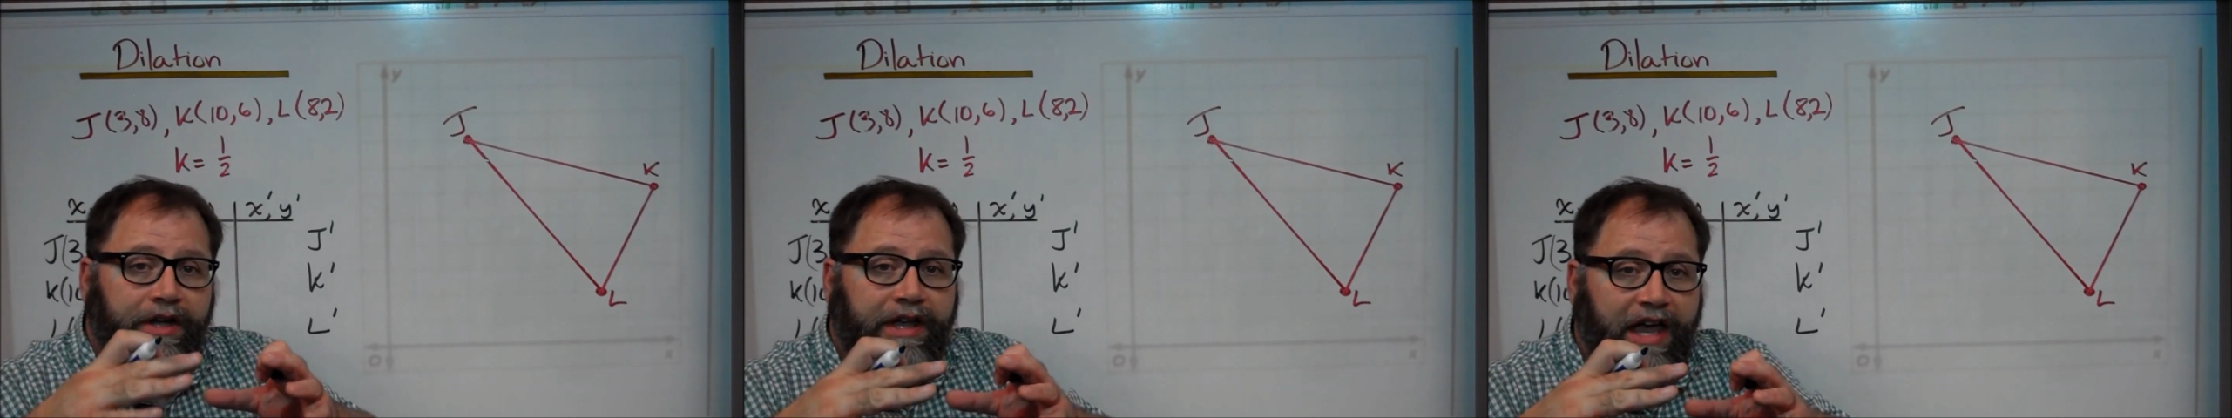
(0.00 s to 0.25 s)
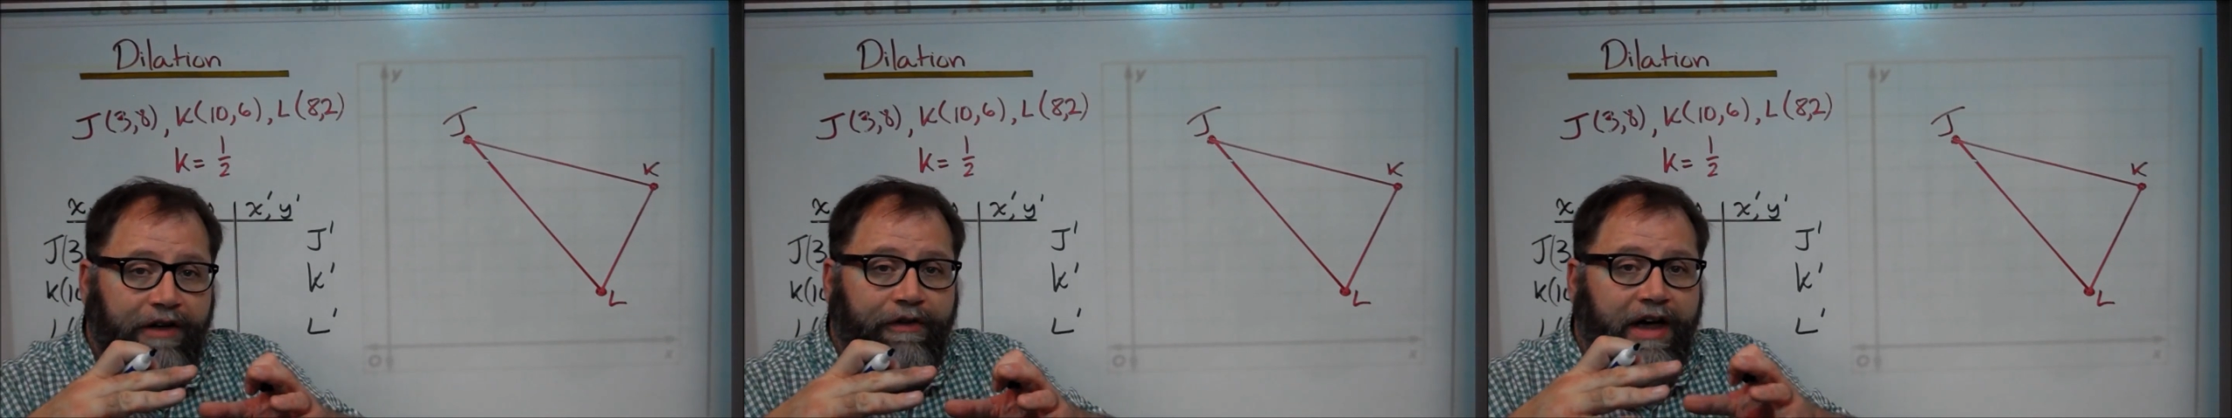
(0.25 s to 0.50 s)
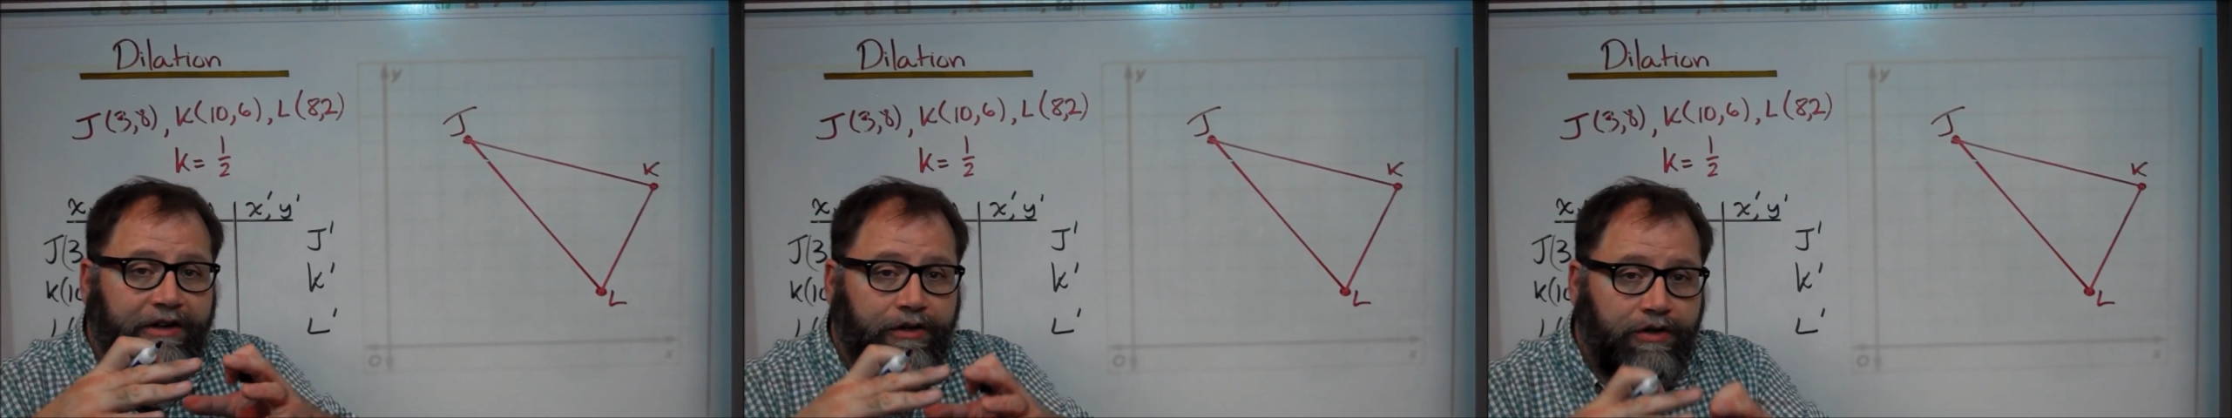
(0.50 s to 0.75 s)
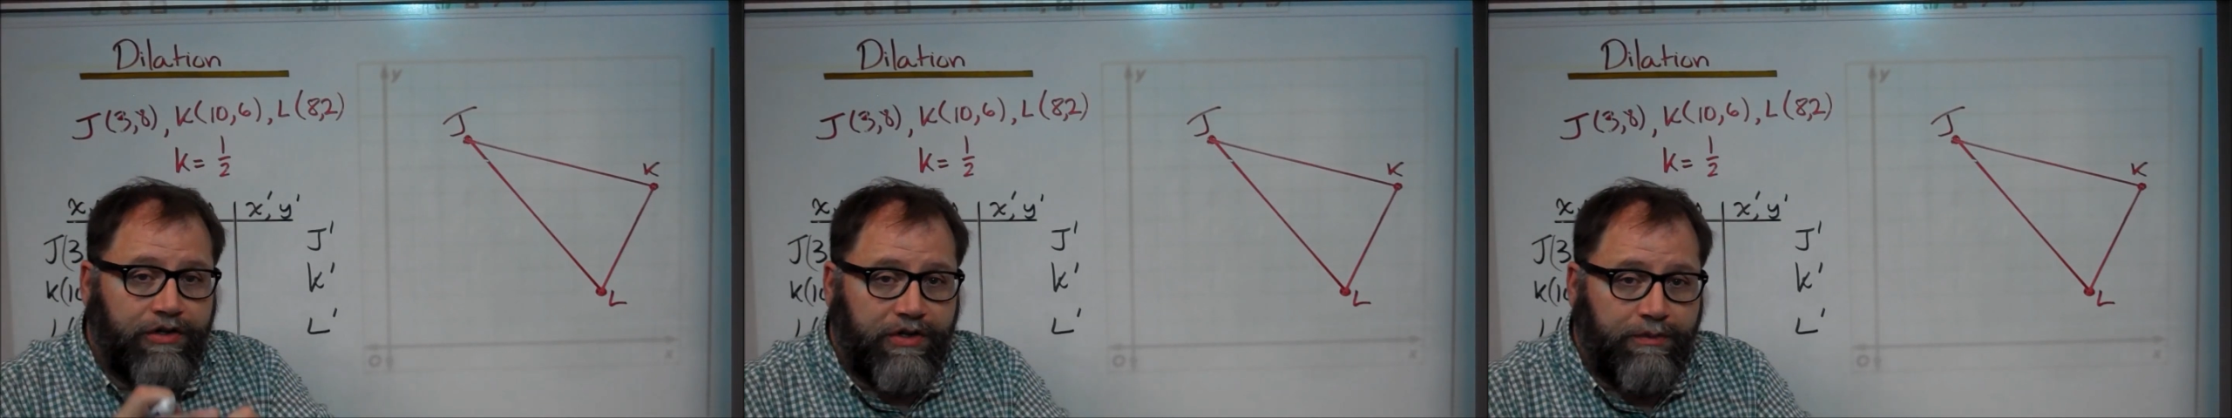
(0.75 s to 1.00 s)

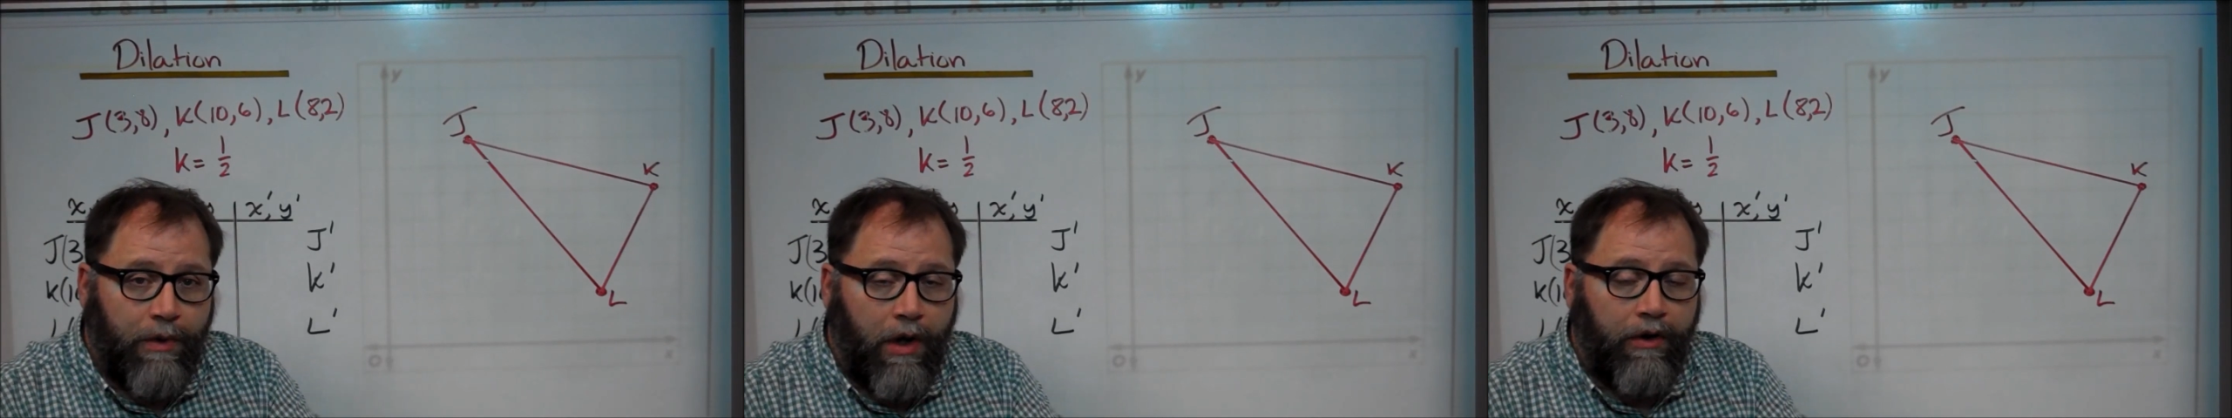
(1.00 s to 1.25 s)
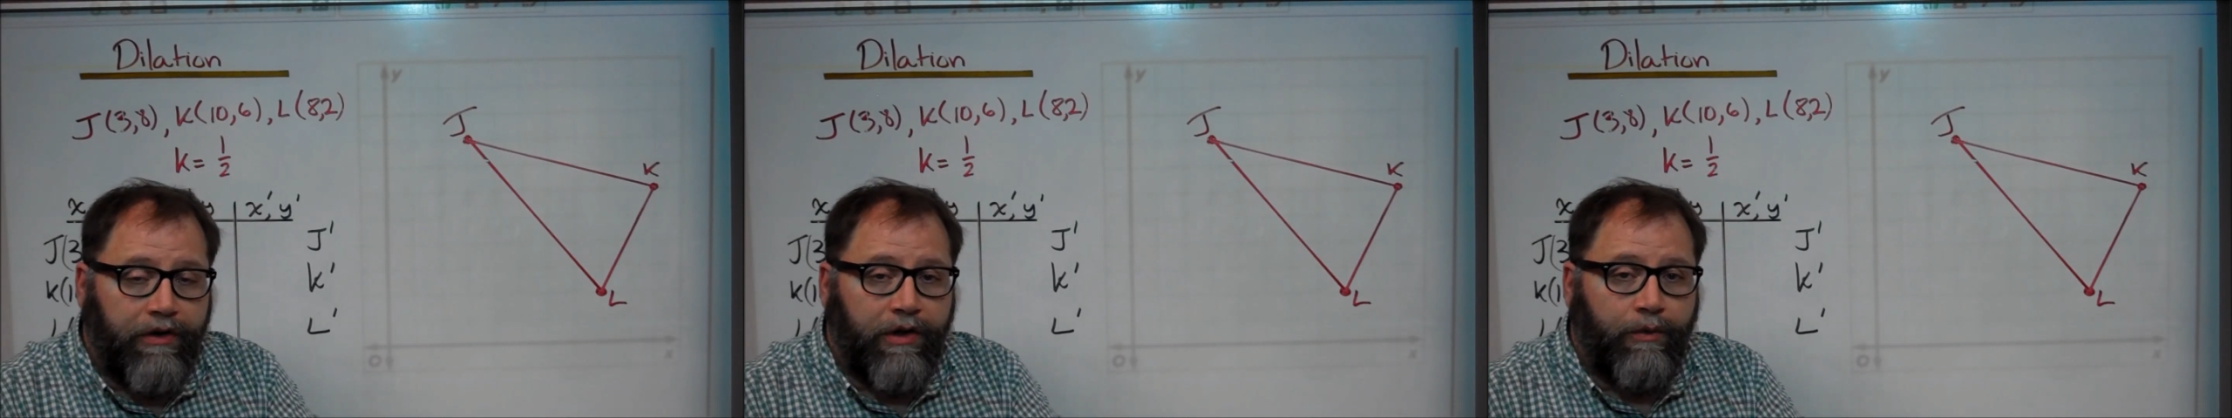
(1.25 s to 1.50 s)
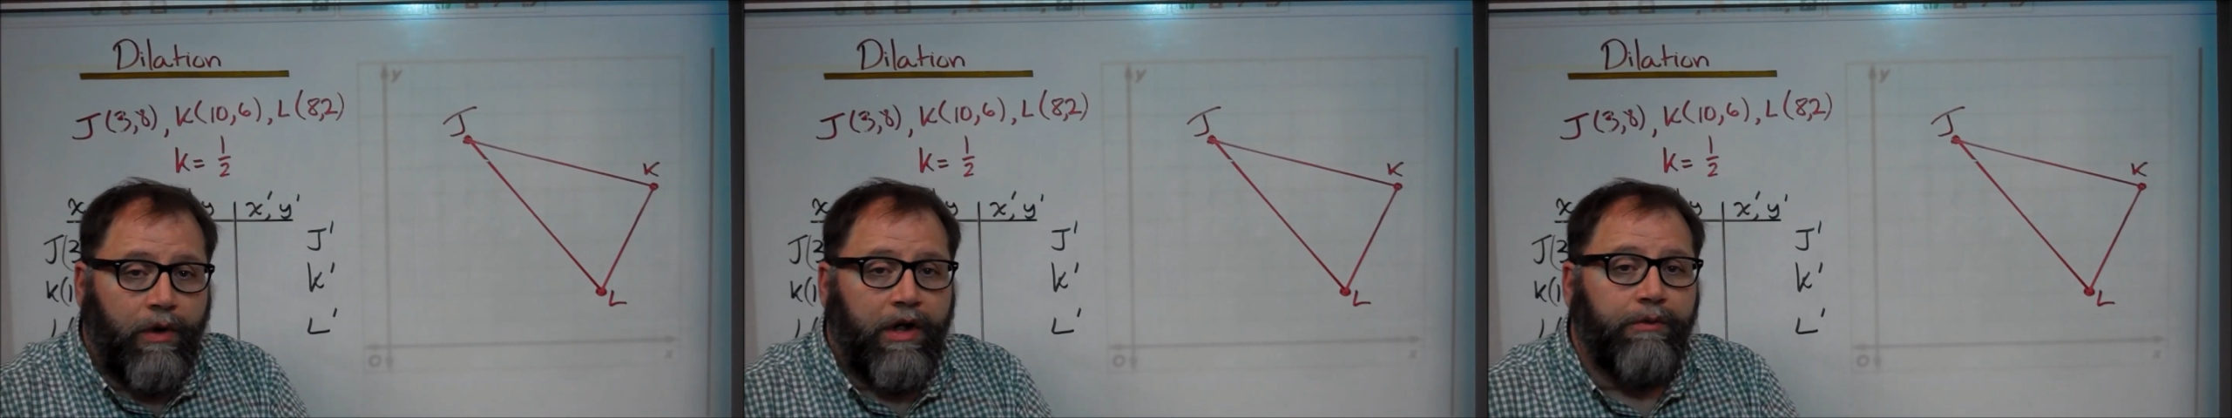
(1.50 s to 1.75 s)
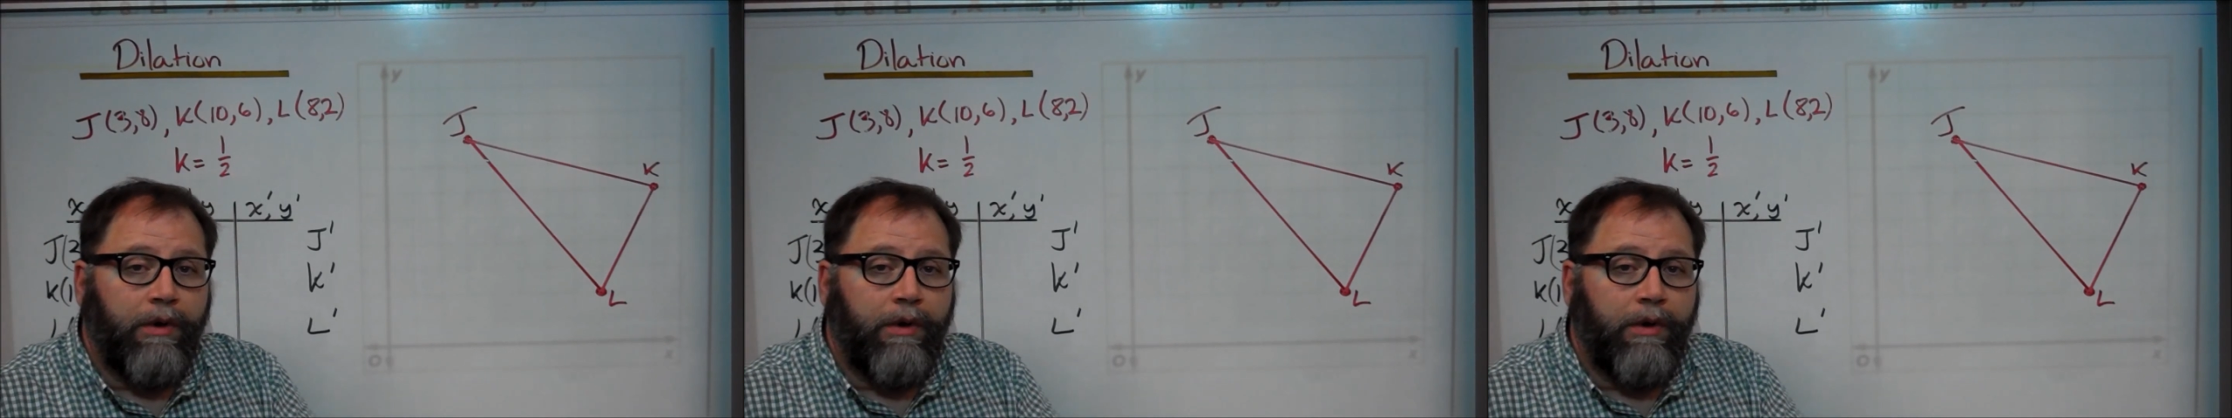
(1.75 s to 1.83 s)
K-factor smaller than 1,